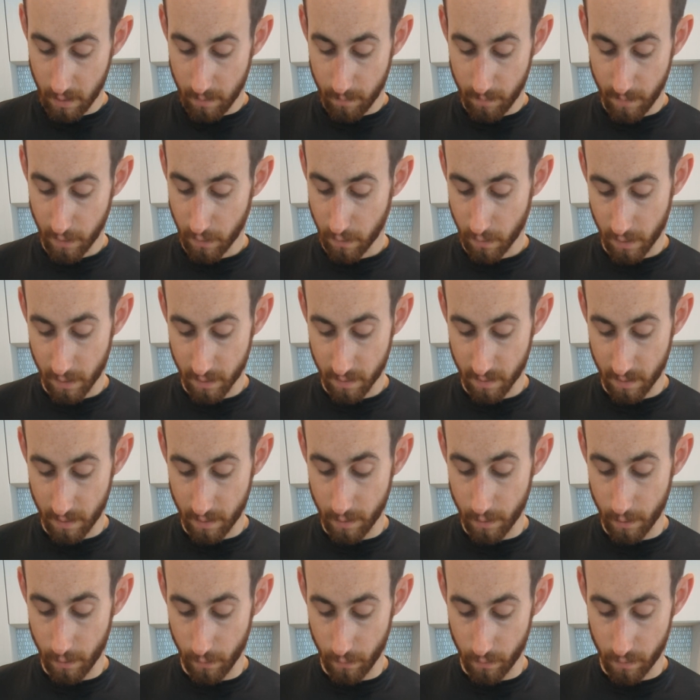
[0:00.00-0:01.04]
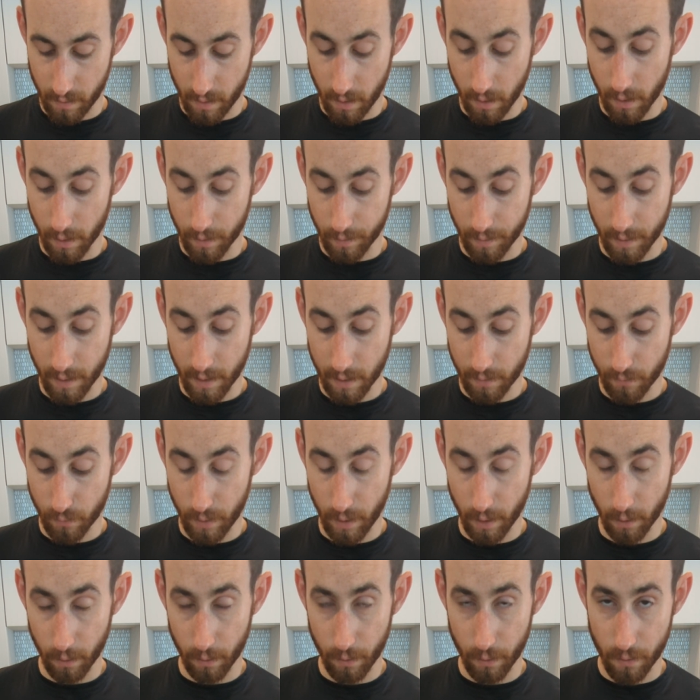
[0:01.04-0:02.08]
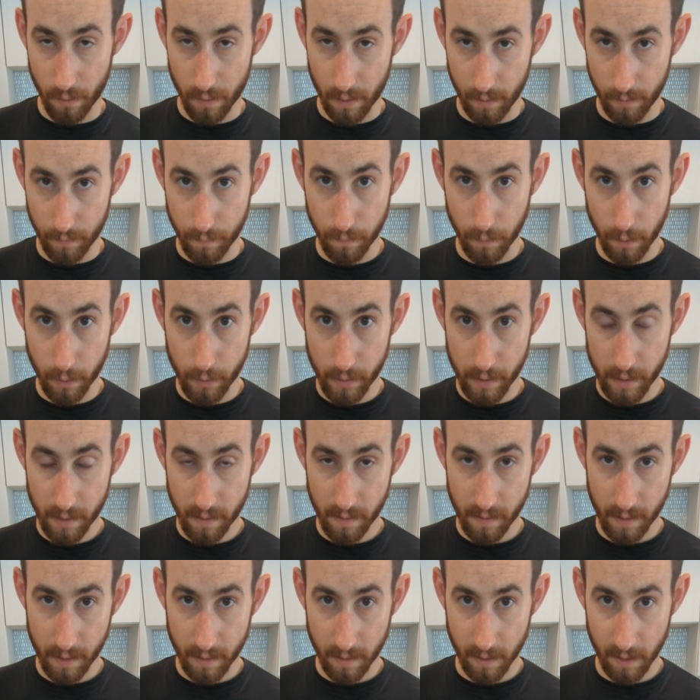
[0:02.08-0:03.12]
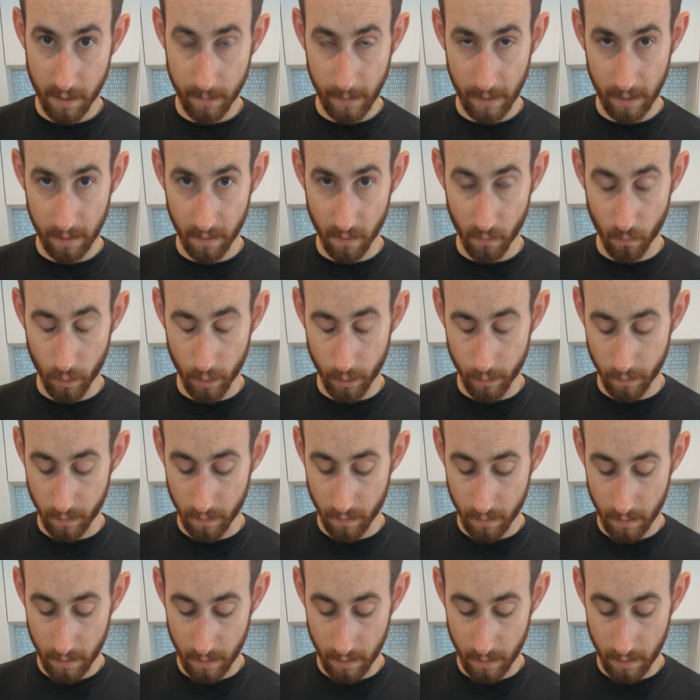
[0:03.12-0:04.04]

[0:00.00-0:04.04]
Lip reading: My thoughts on those are that if we are losing fluids, that's going to make us worse.